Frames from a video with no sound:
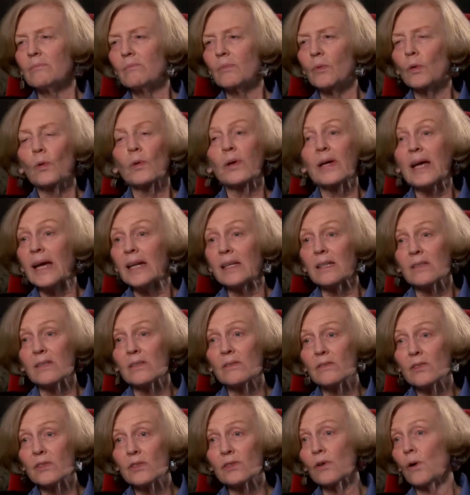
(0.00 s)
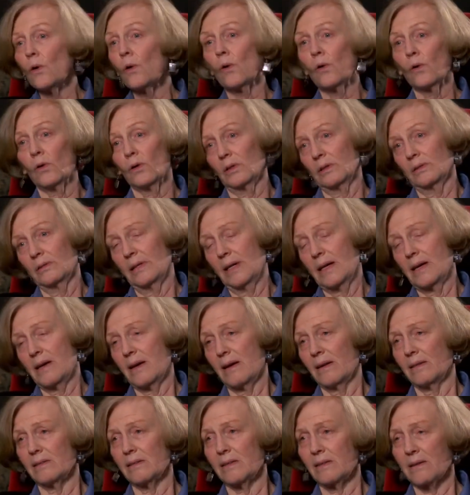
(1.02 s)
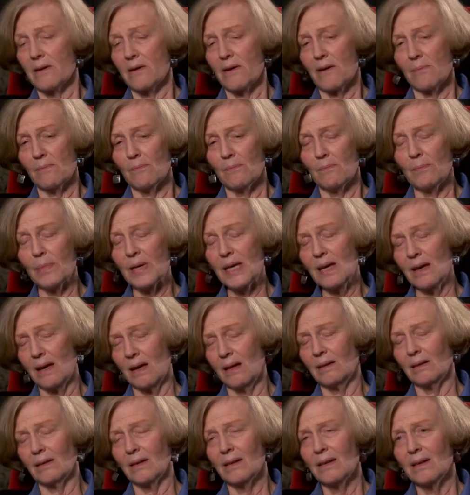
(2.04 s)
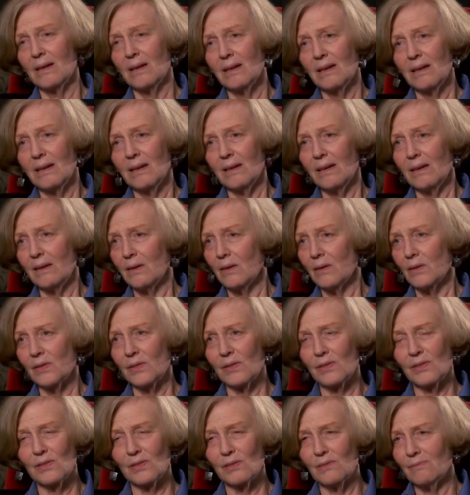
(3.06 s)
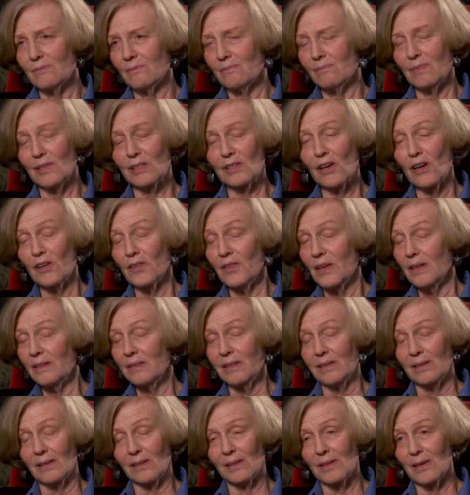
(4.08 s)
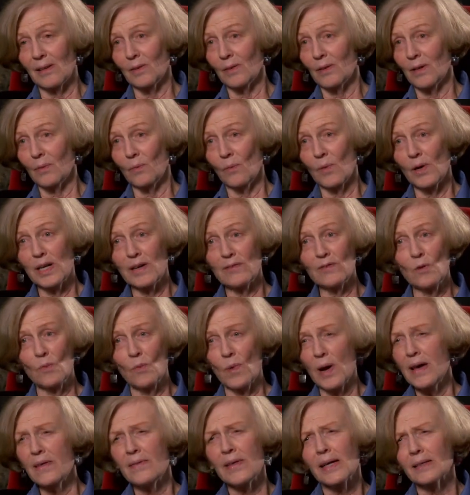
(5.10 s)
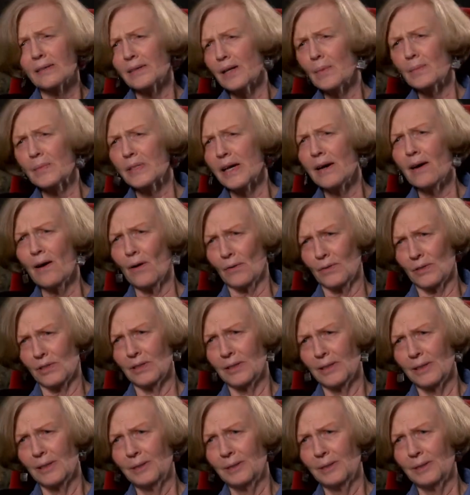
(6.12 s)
created soul and being, is authentic, and in whatever way that comes out.